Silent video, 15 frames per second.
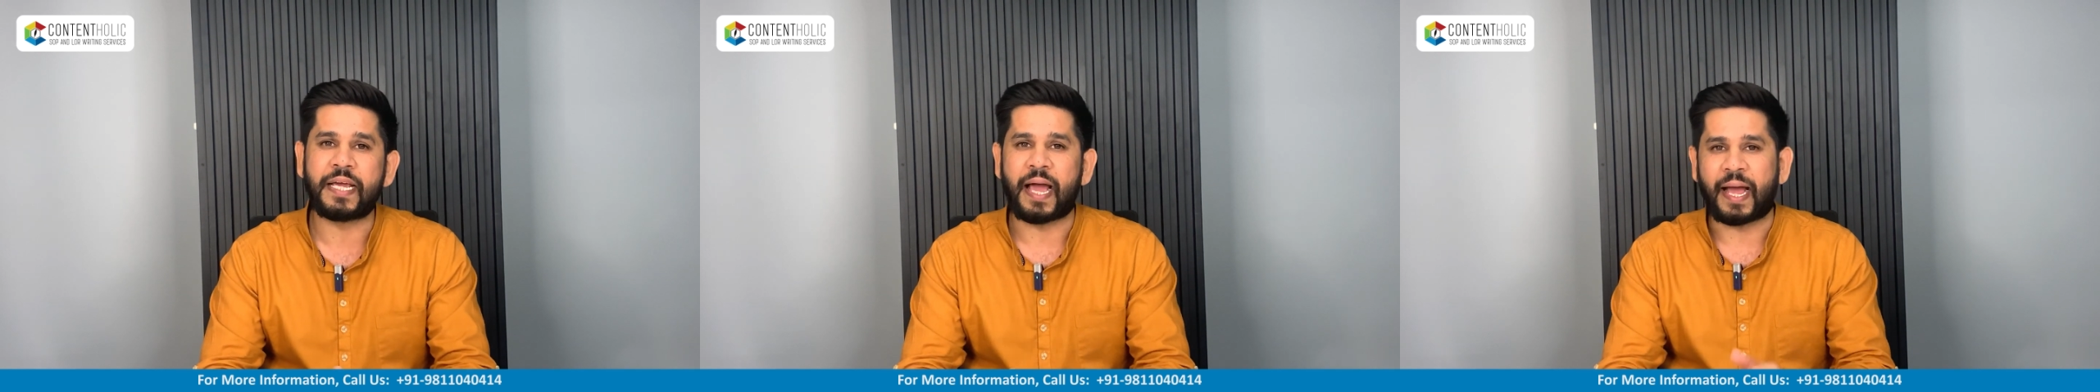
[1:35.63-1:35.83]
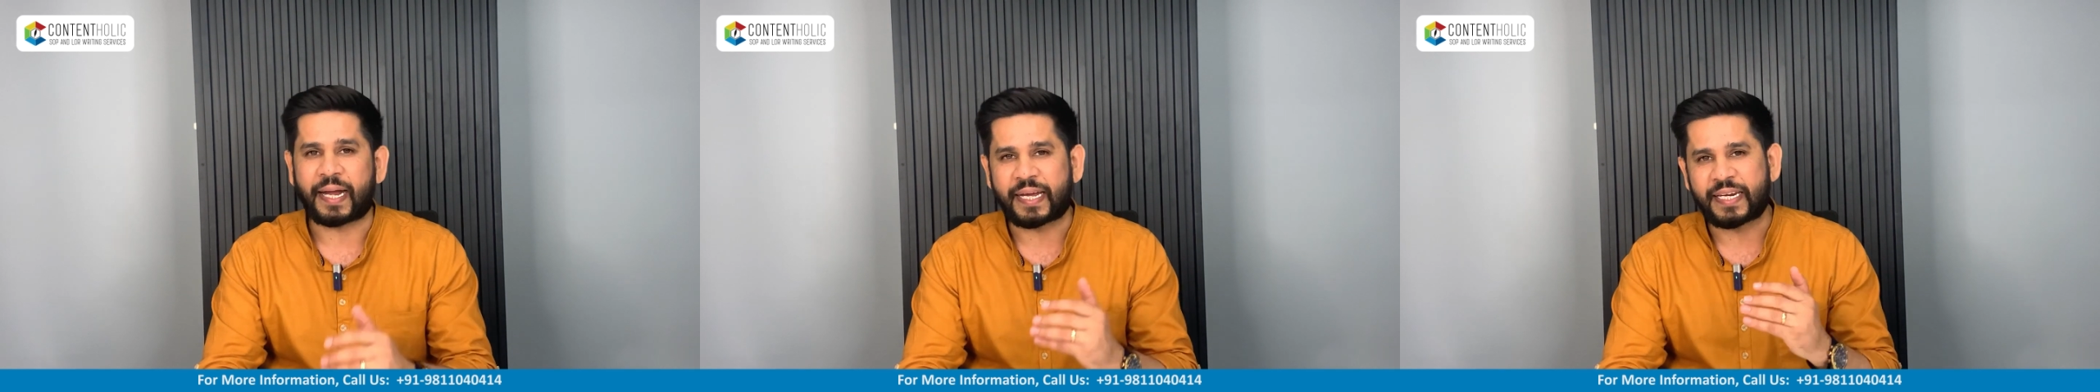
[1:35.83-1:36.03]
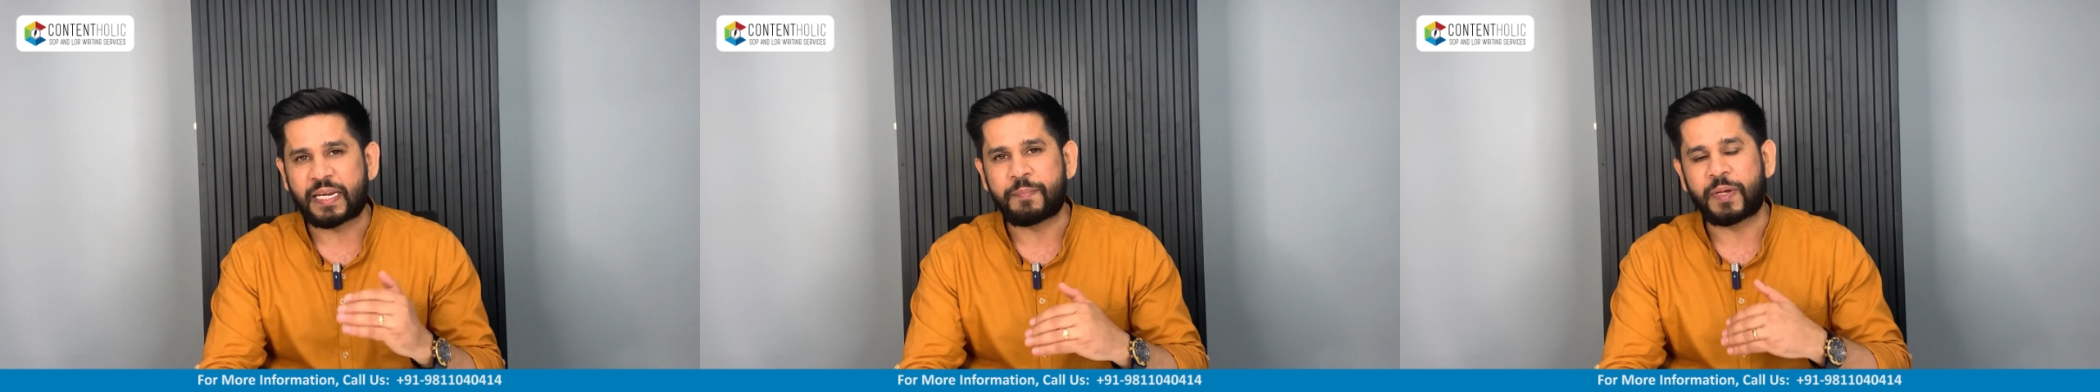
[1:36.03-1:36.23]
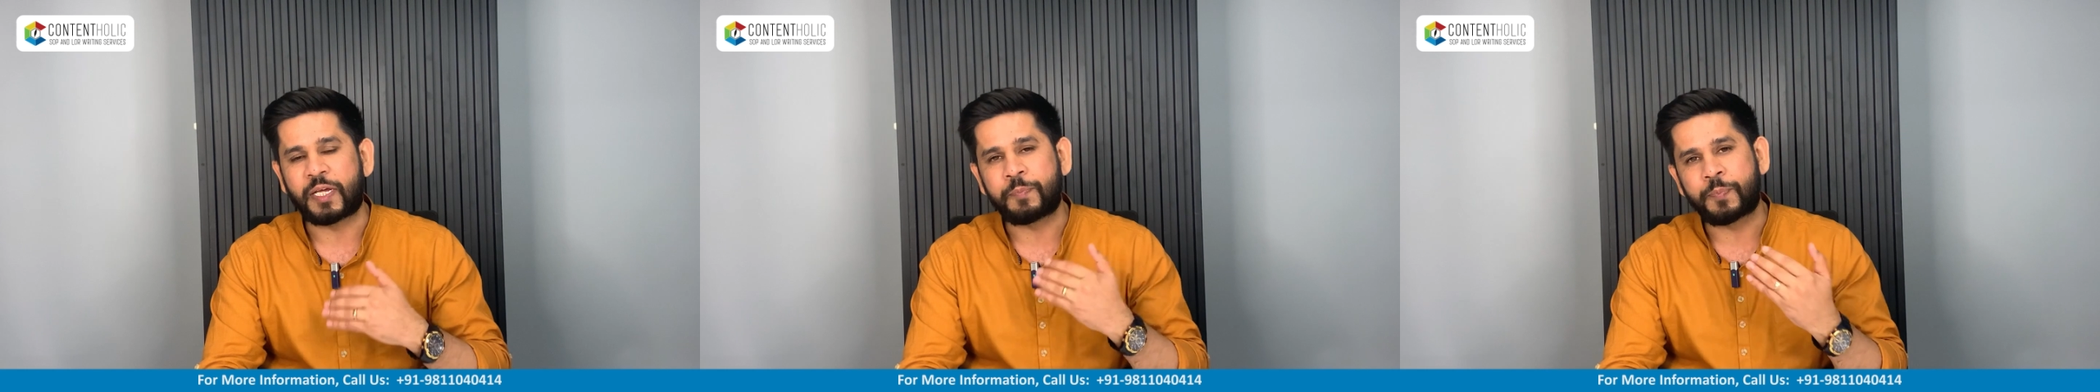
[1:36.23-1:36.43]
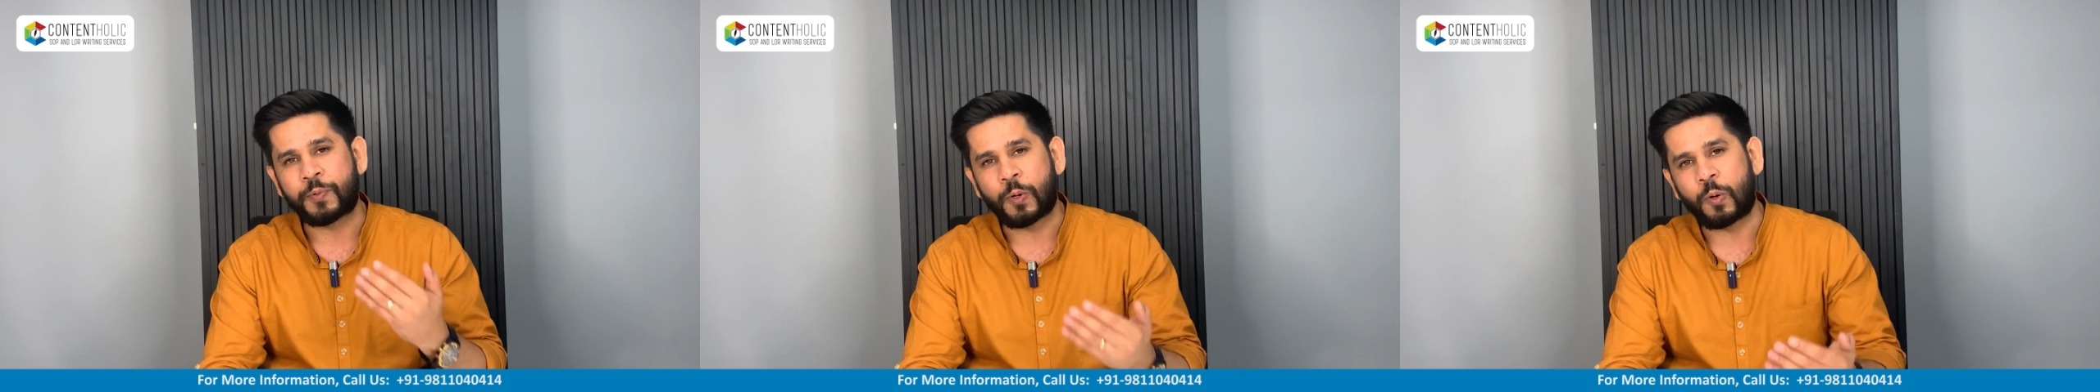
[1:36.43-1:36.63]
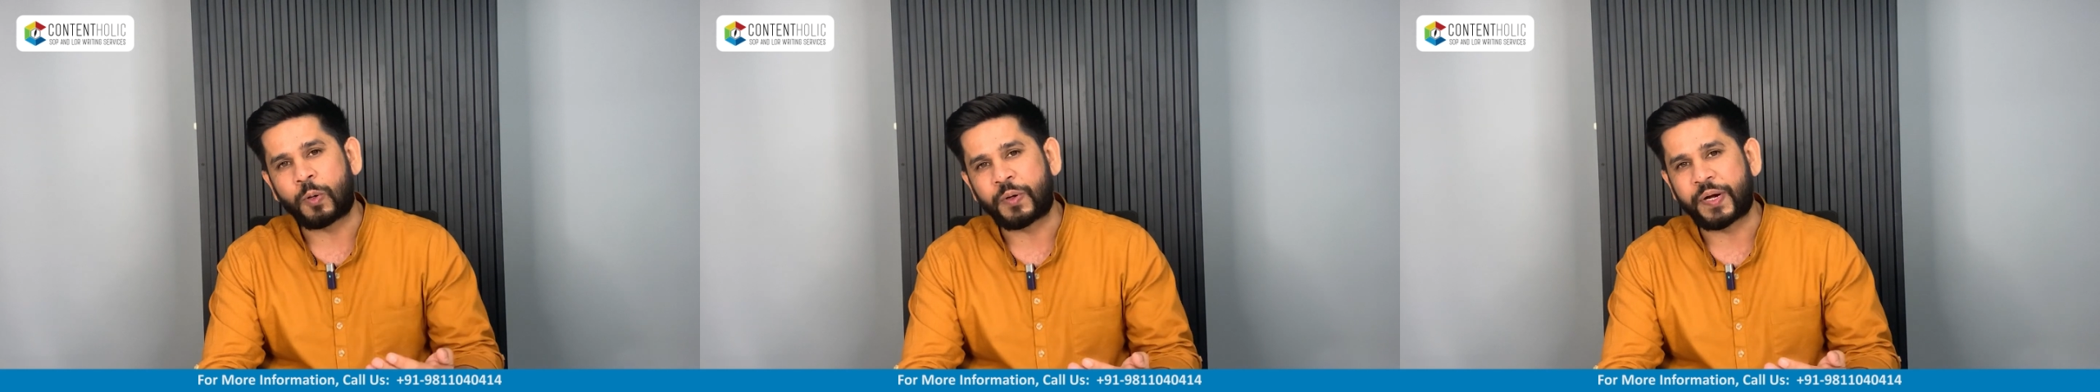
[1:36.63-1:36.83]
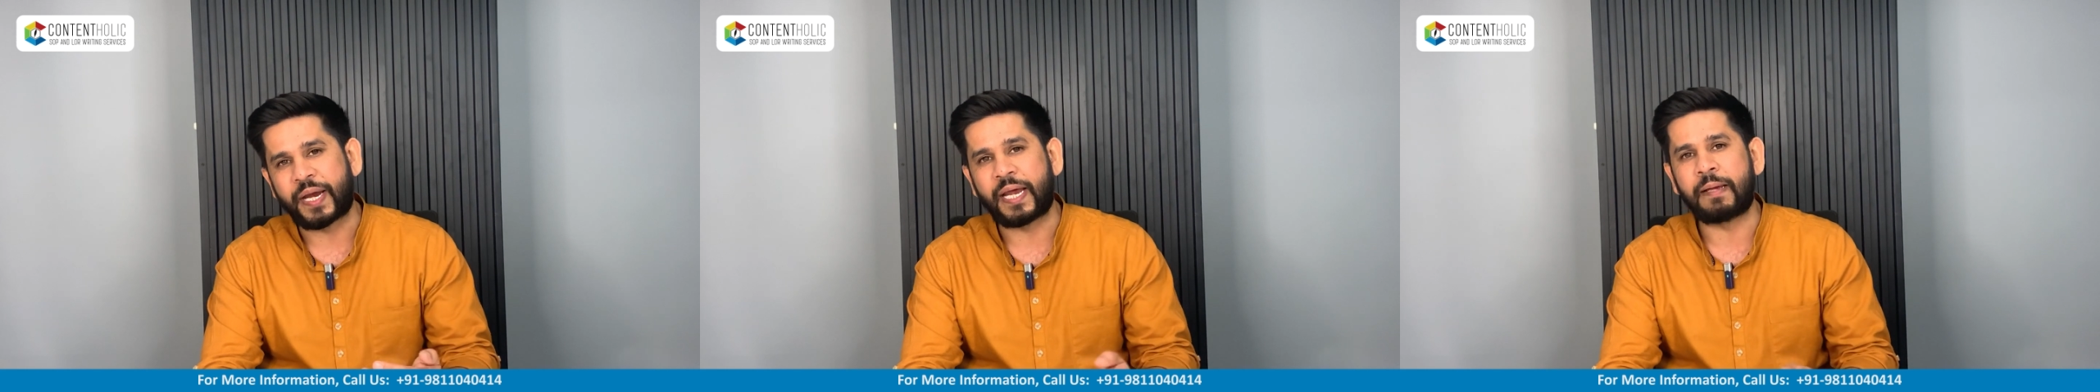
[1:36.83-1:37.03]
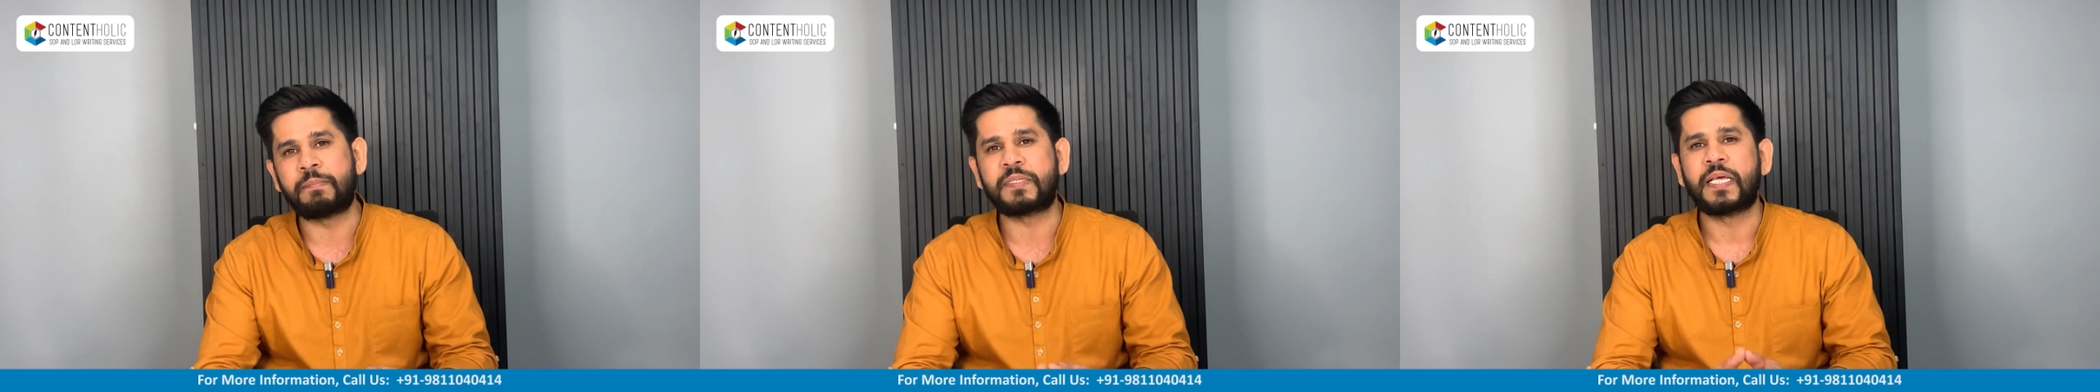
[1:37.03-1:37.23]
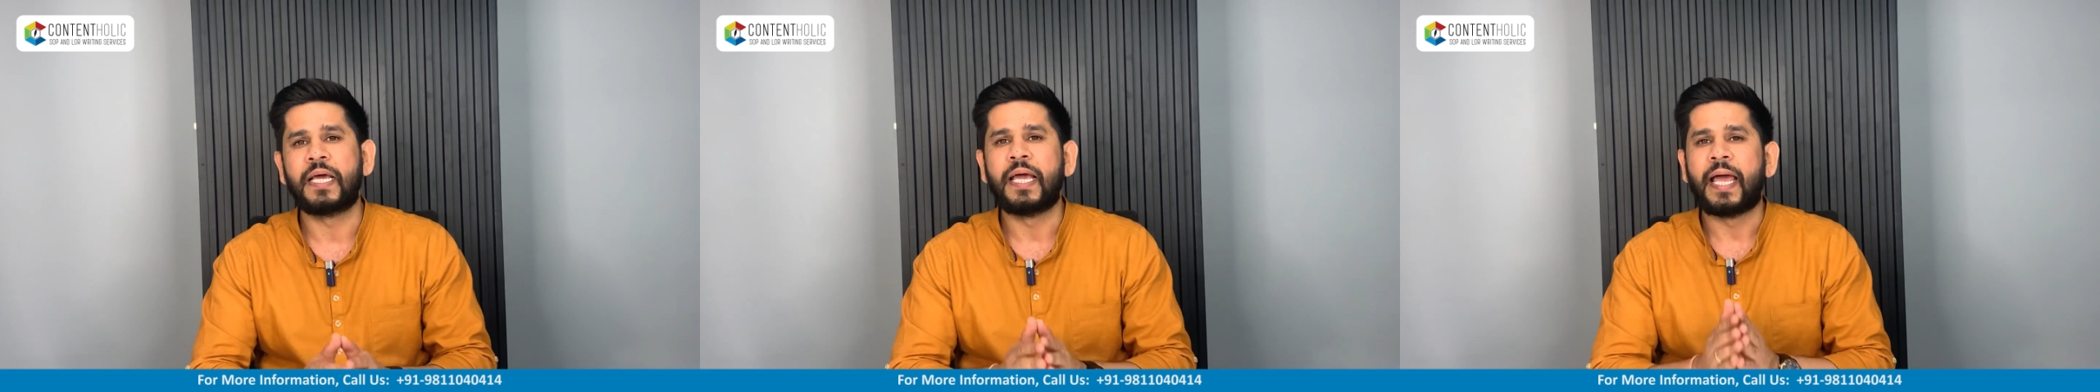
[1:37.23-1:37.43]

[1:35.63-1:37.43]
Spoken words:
academic programs,